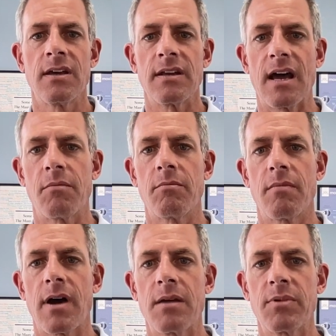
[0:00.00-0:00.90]
Now,
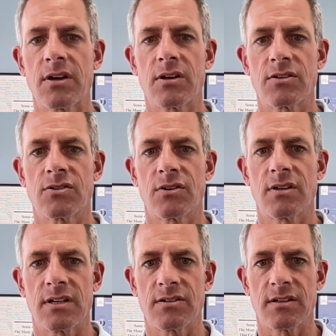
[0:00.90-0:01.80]
my bigger
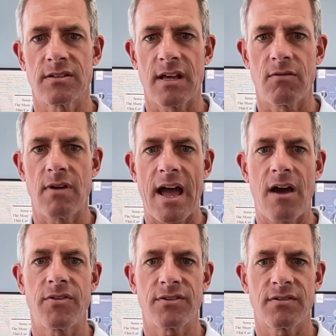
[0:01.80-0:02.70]
concern is, is that
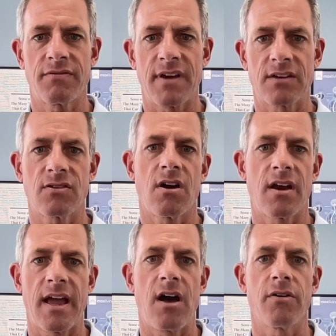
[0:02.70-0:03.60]
how this affects our
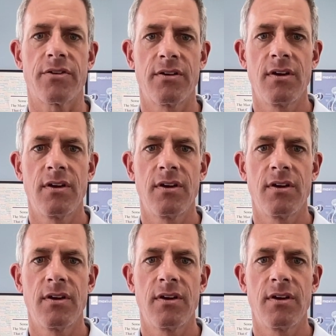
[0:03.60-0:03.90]
health.